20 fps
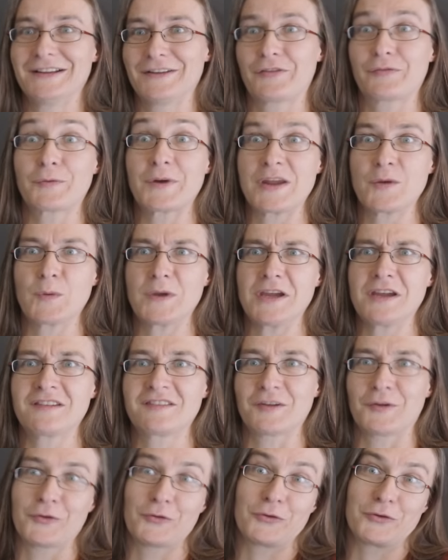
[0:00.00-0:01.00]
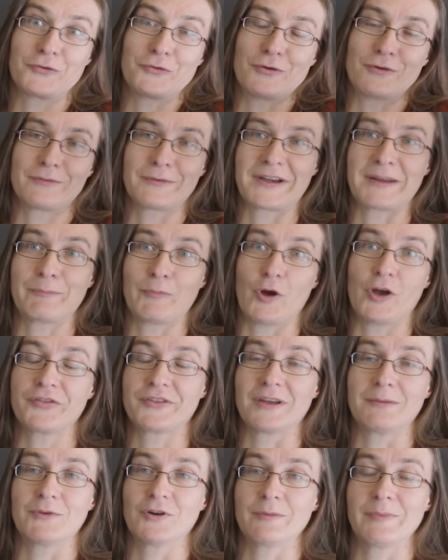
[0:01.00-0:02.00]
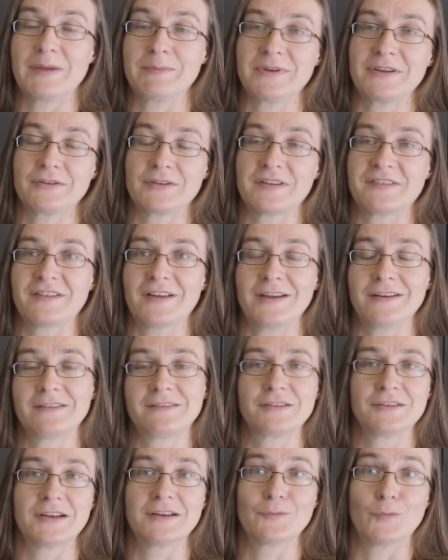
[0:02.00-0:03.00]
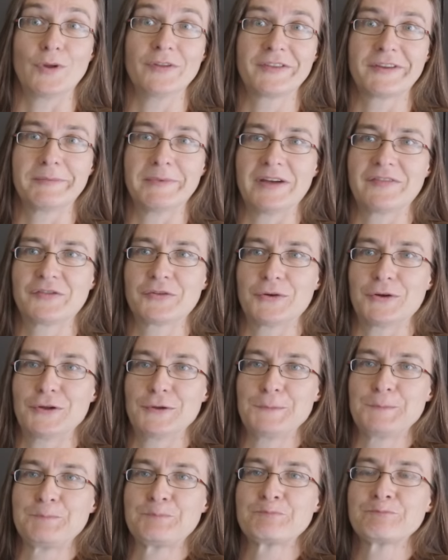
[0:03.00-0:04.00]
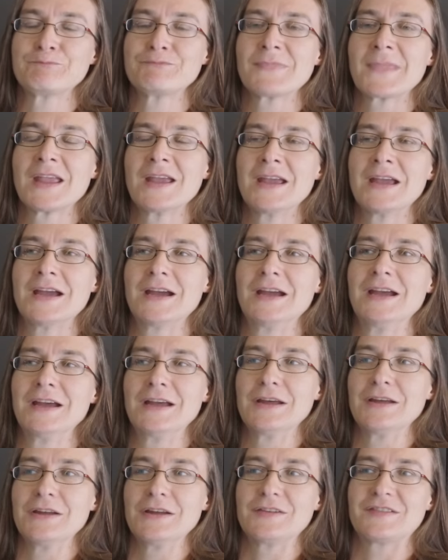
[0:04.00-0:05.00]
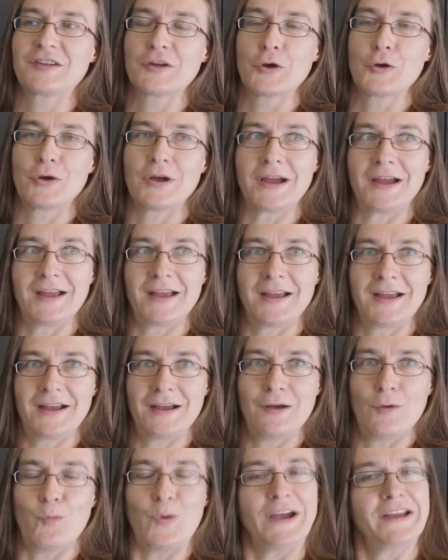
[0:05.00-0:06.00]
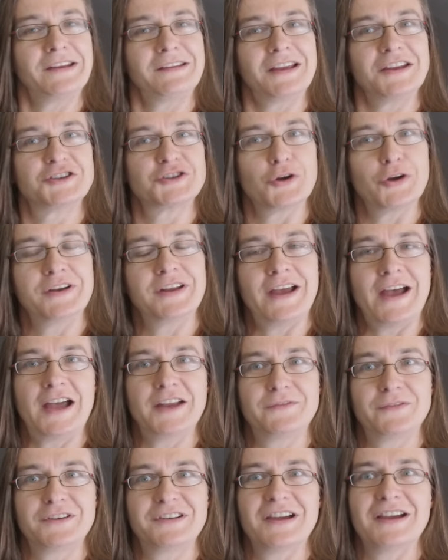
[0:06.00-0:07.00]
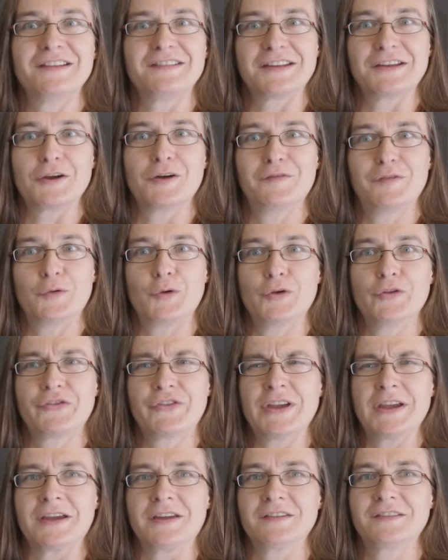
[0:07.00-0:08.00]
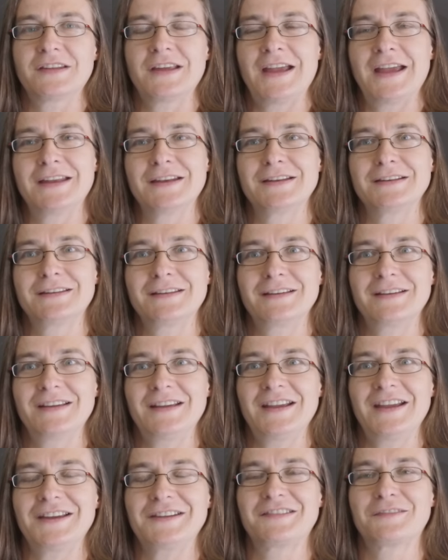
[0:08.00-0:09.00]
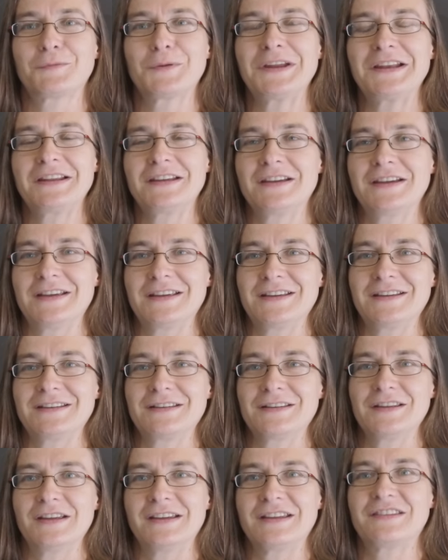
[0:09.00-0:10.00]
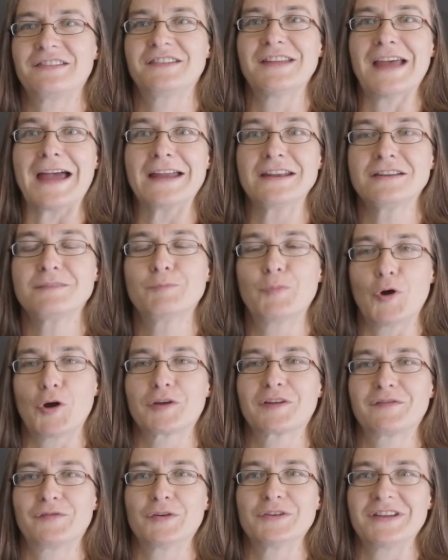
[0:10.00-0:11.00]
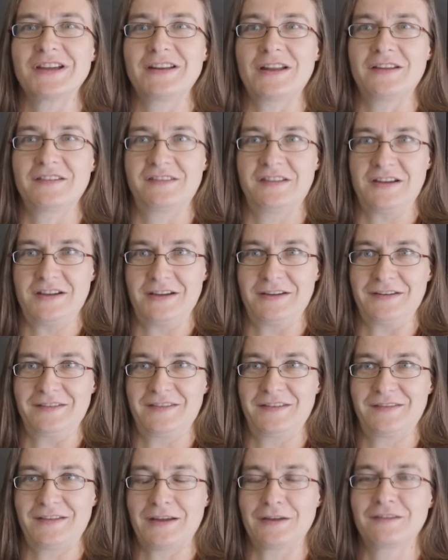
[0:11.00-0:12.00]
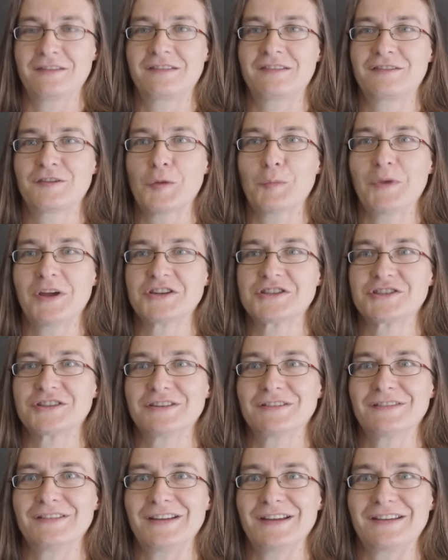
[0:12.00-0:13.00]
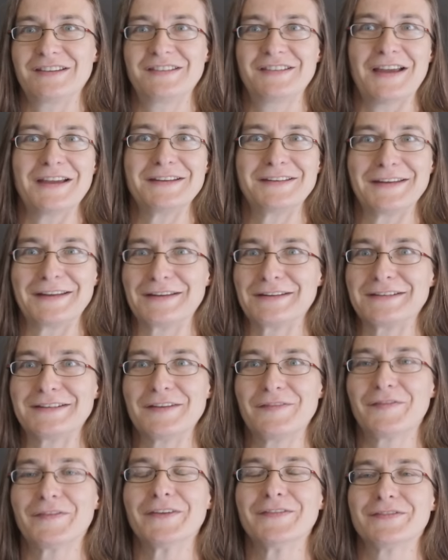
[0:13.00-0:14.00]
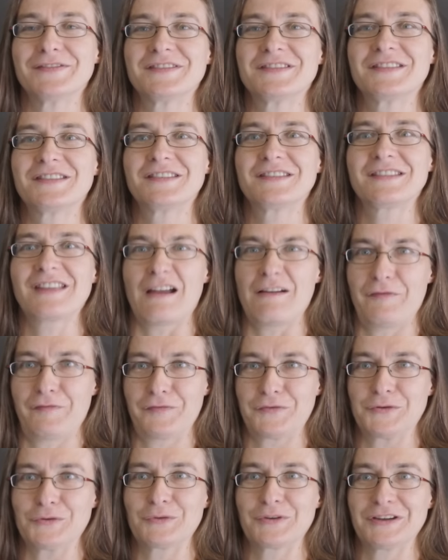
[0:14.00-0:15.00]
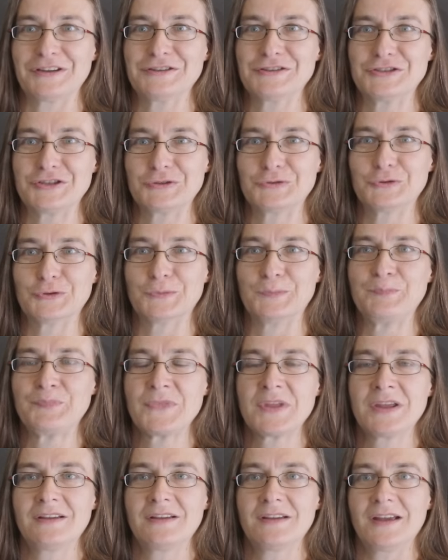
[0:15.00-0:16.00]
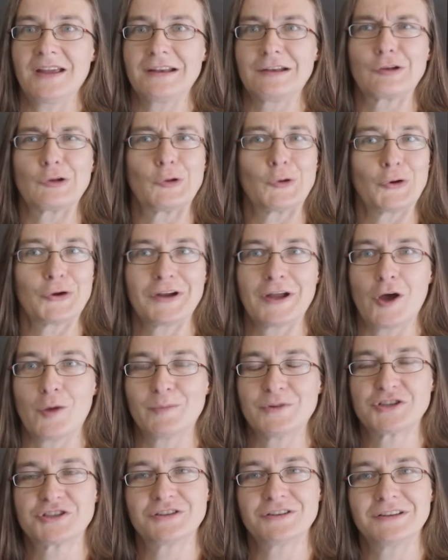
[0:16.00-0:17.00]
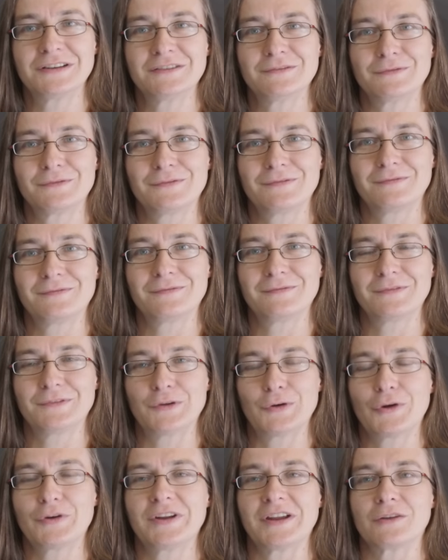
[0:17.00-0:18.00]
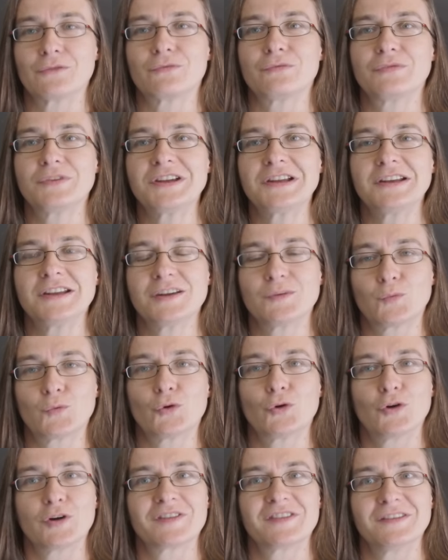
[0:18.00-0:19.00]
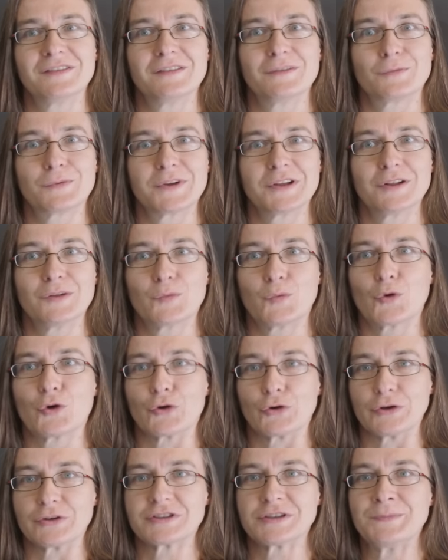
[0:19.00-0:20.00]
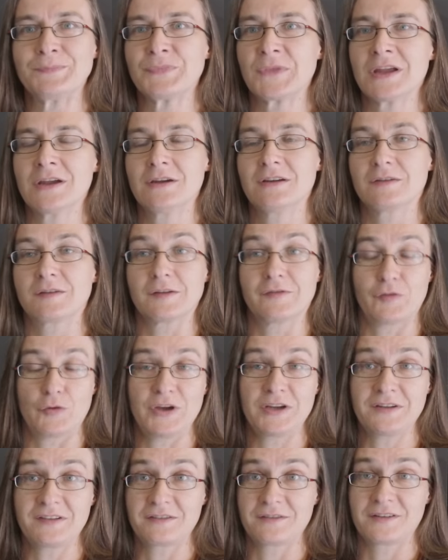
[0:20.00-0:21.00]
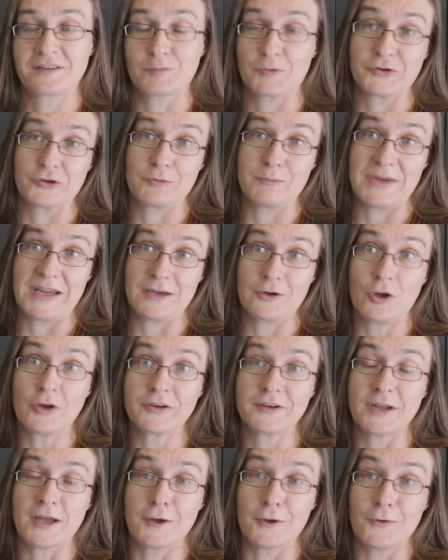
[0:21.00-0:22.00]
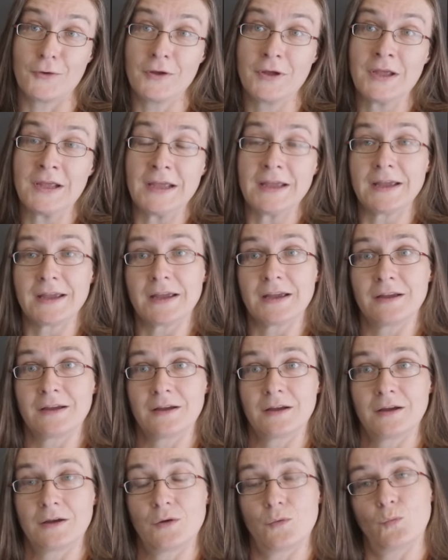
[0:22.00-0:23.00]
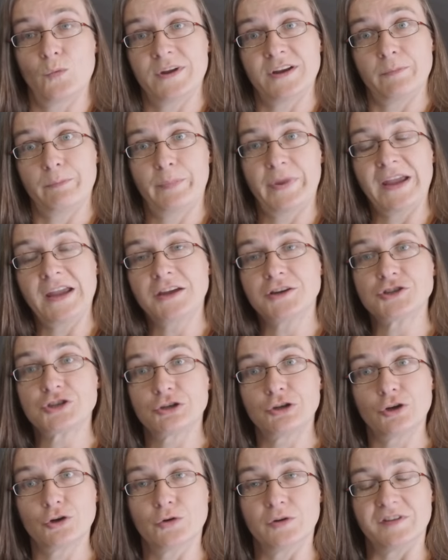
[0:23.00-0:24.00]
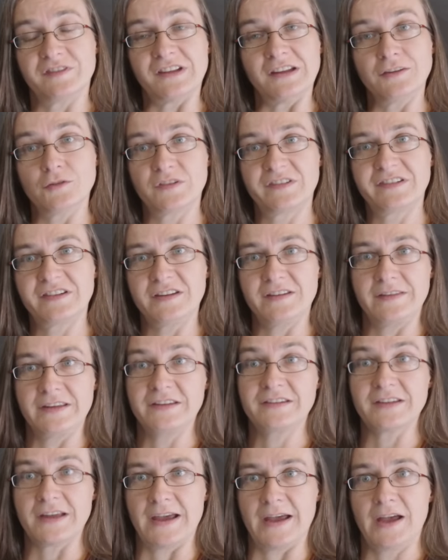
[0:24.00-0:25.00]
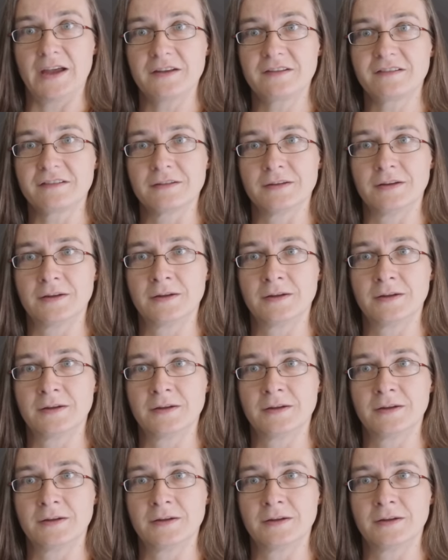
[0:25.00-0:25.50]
three weeks, although you already bought them, or maybe you decided you didn't want them after all. So why did I join advertising of all things? And it's really a, a sandbox for data science. There's so much exciting, different stuff you can do and learn how machine learning really works in the real world. So for instance, what you may not know, when a page loads and you see these ads,